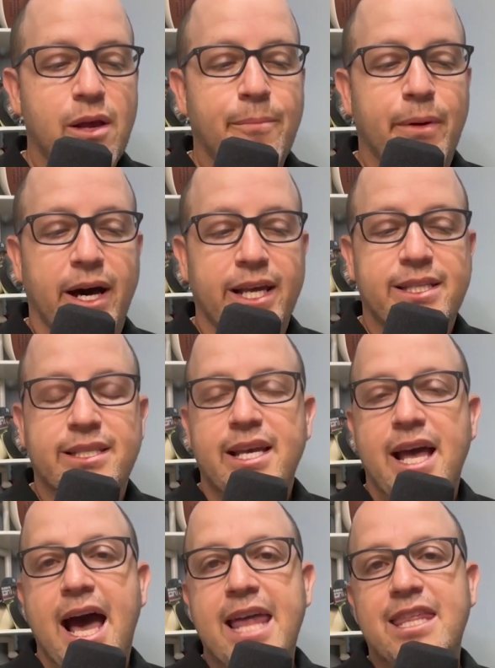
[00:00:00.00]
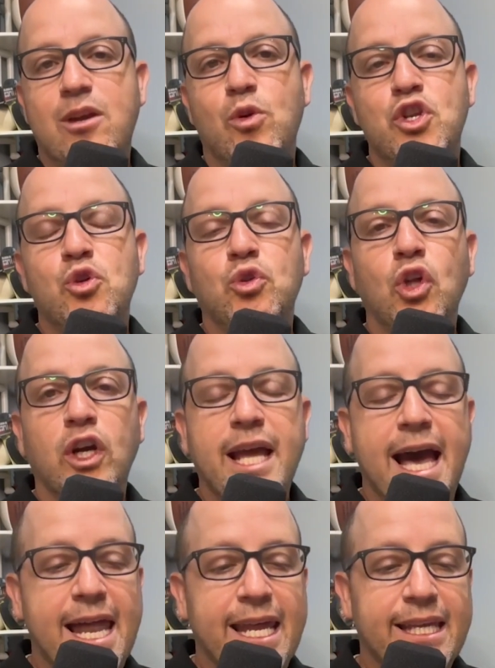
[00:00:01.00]
but I think when you look
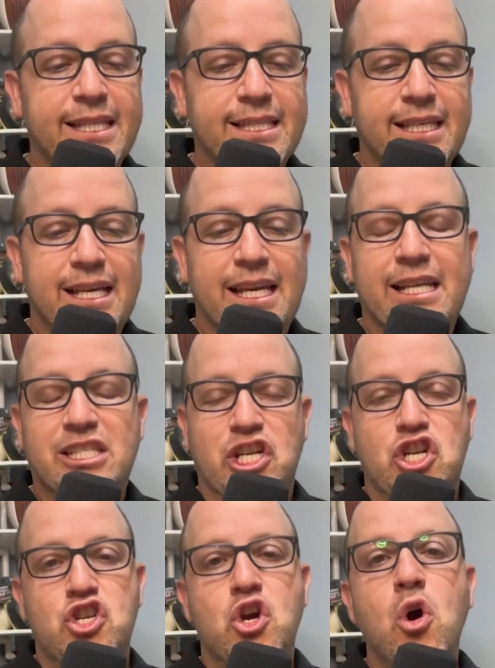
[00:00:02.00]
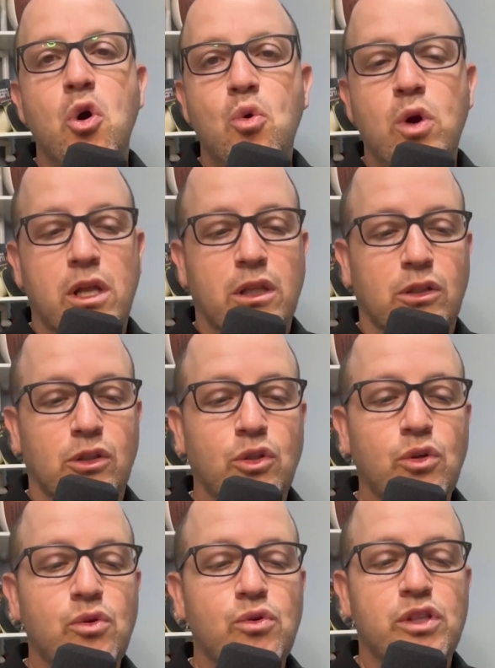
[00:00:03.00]
at it, it's a
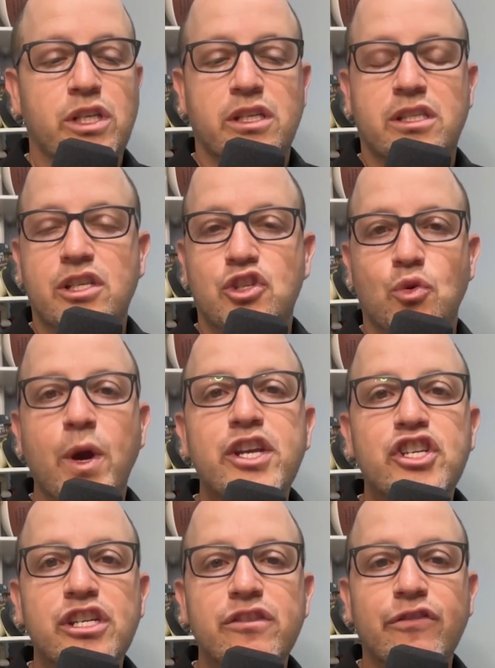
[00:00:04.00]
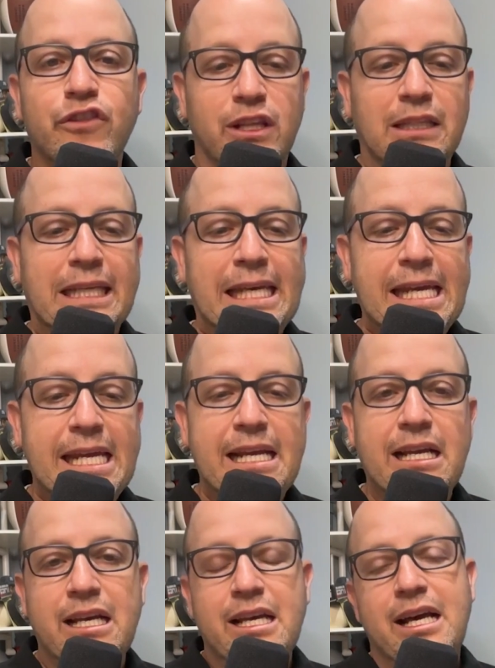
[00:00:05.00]
no-lose situation for the league.